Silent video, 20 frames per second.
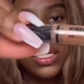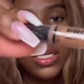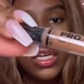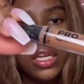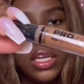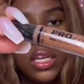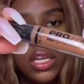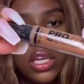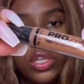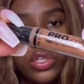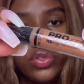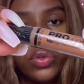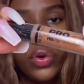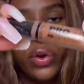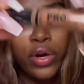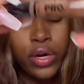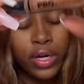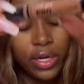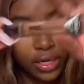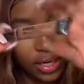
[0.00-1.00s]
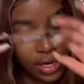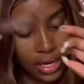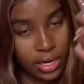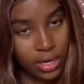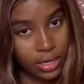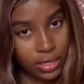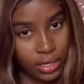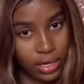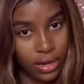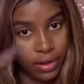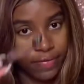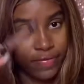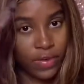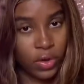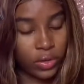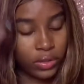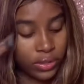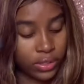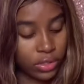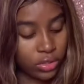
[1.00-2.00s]
the dark. It
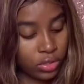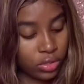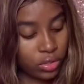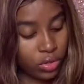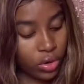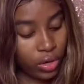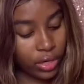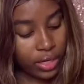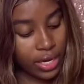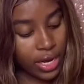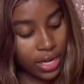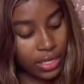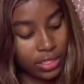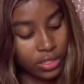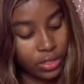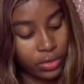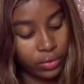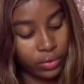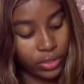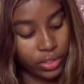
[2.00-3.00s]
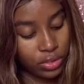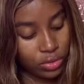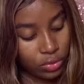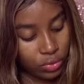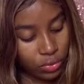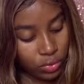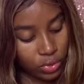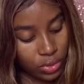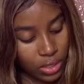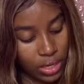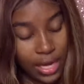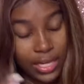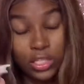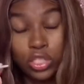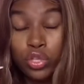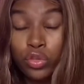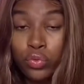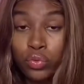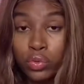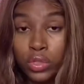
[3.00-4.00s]
falls in the dark category too. So that's
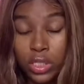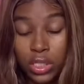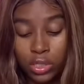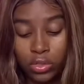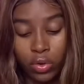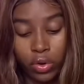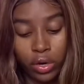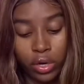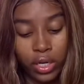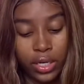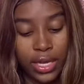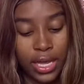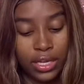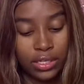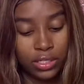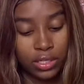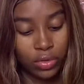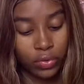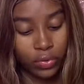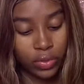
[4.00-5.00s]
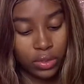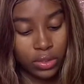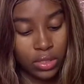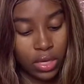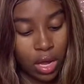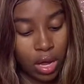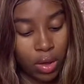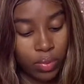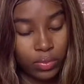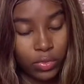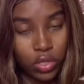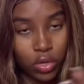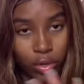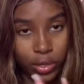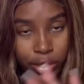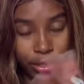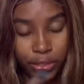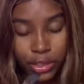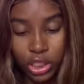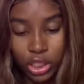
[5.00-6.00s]
3 dark categories,
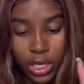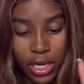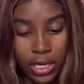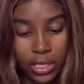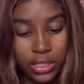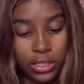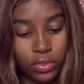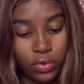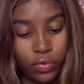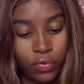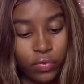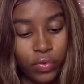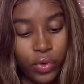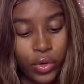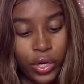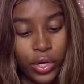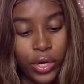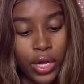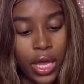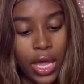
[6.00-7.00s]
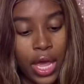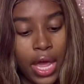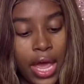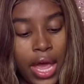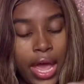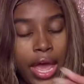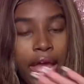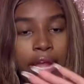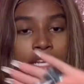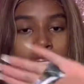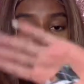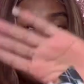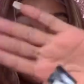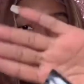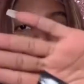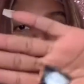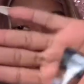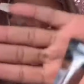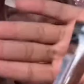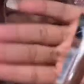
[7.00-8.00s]
dark shades so far. And this is
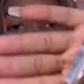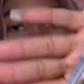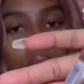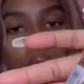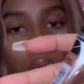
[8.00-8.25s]
the dark